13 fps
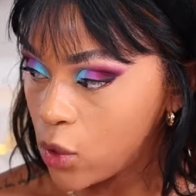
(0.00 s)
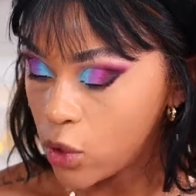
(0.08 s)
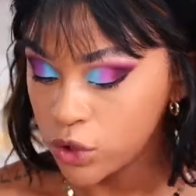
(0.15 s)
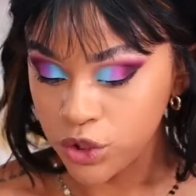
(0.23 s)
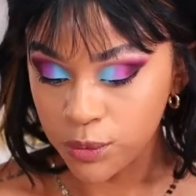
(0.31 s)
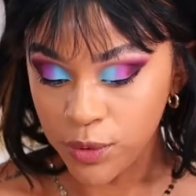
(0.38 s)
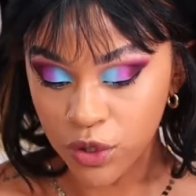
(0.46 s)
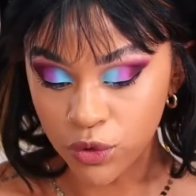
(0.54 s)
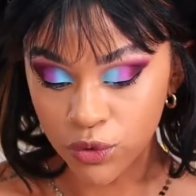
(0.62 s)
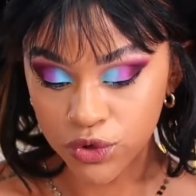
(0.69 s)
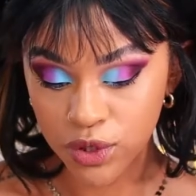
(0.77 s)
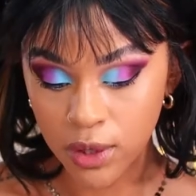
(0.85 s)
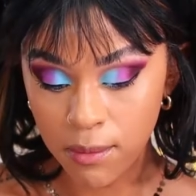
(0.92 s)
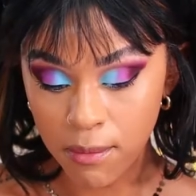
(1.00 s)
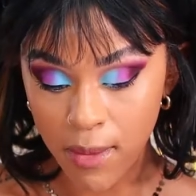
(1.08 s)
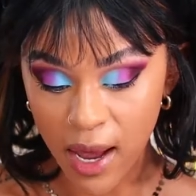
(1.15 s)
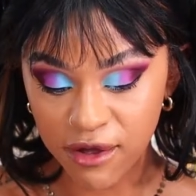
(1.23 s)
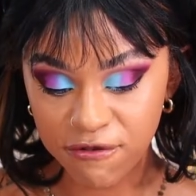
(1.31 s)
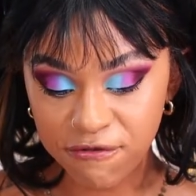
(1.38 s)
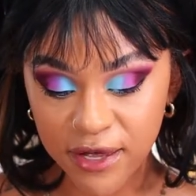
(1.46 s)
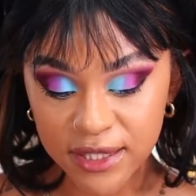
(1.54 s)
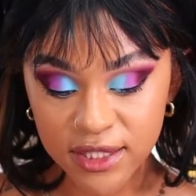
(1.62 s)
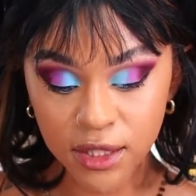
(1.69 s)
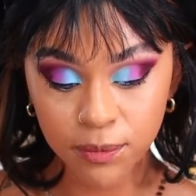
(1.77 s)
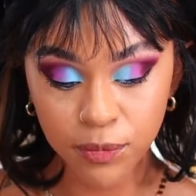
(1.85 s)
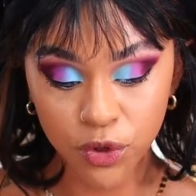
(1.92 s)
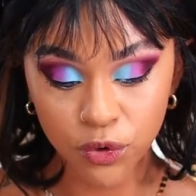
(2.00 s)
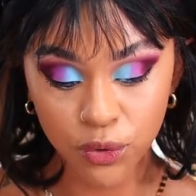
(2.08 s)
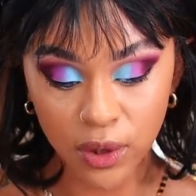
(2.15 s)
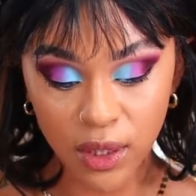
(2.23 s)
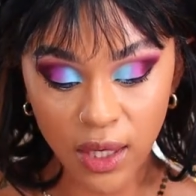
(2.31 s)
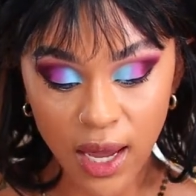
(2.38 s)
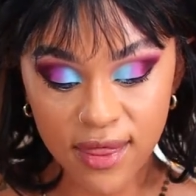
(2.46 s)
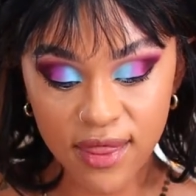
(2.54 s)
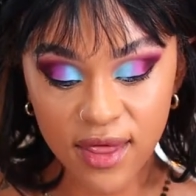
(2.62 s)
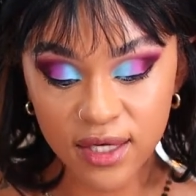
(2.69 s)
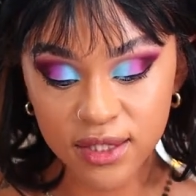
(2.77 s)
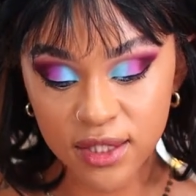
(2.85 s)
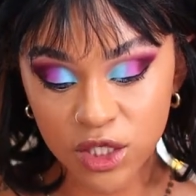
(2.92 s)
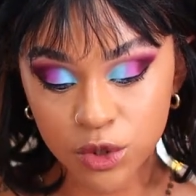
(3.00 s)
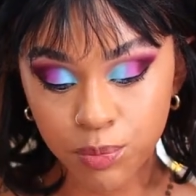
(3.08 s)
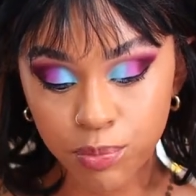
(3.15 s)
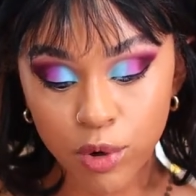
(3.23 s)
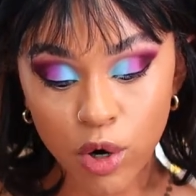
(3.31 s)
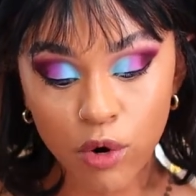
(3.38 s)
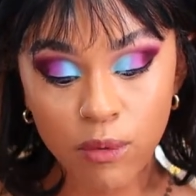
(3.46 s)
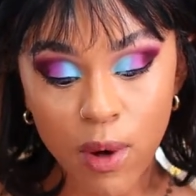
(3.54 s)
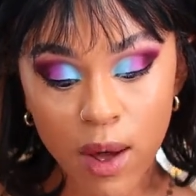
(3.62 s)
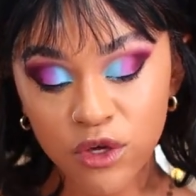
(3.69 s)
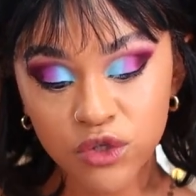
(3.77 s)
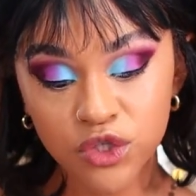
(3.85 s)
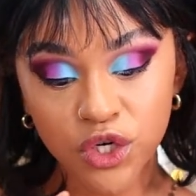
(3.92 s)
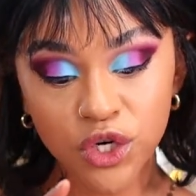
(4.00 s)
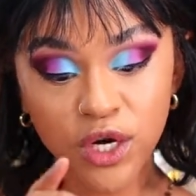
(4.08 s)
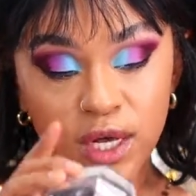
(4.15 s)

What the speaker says: going to be using my Fenty Beauty, and this is Pro Filter,